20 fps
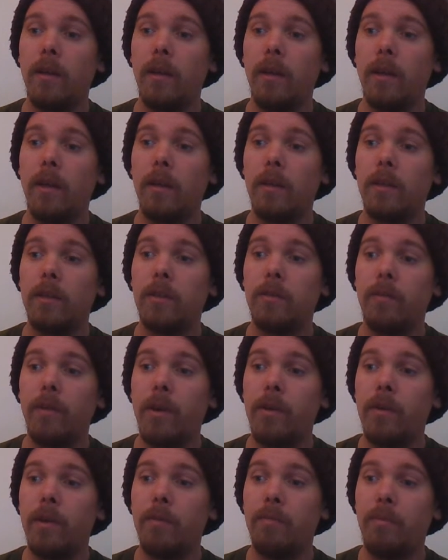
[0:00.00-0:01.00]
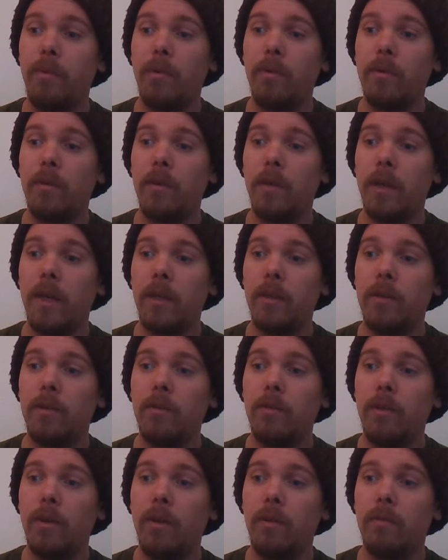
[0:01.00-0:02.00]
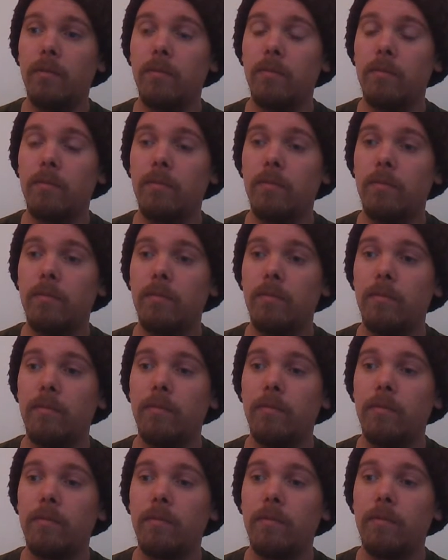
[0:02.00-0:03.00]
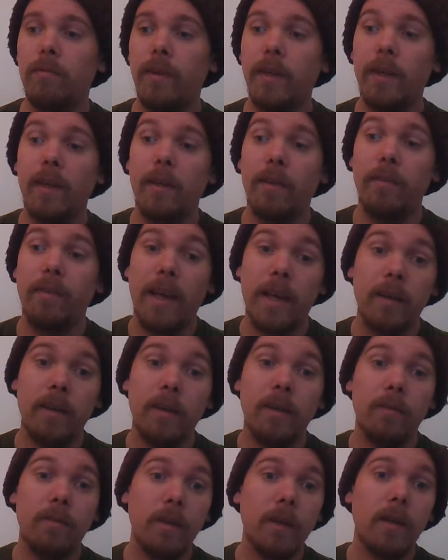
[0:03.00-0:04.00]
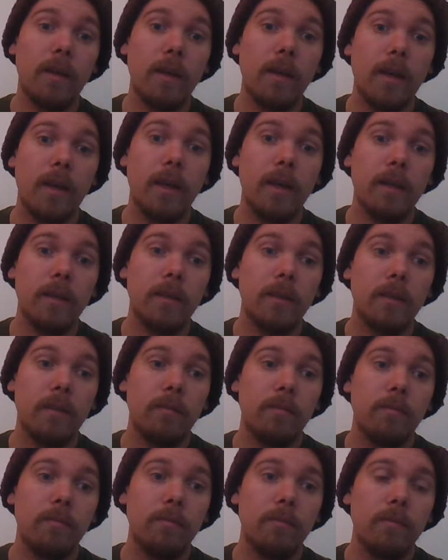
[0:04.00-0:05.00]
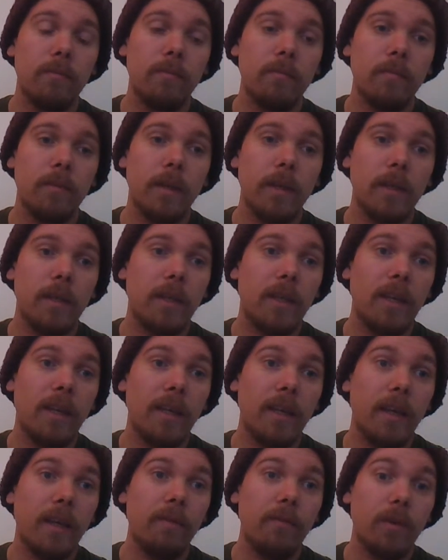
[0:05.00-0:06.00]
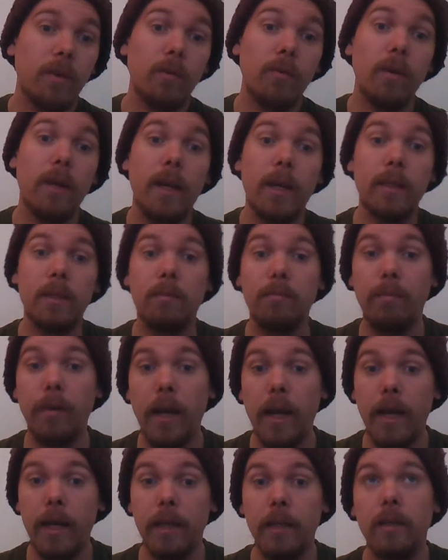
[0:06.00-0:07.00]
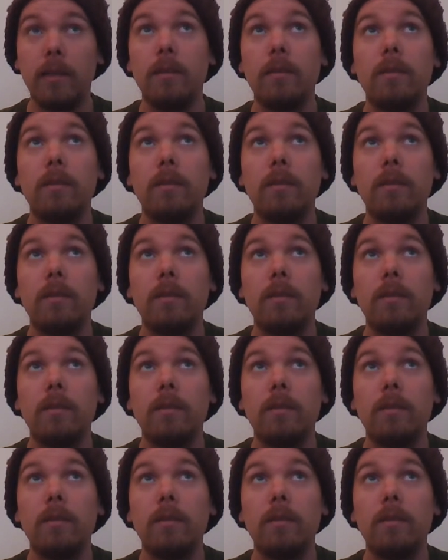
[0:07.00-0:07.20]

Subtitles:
And it's very important that you don't think of anything as it can give you as bad.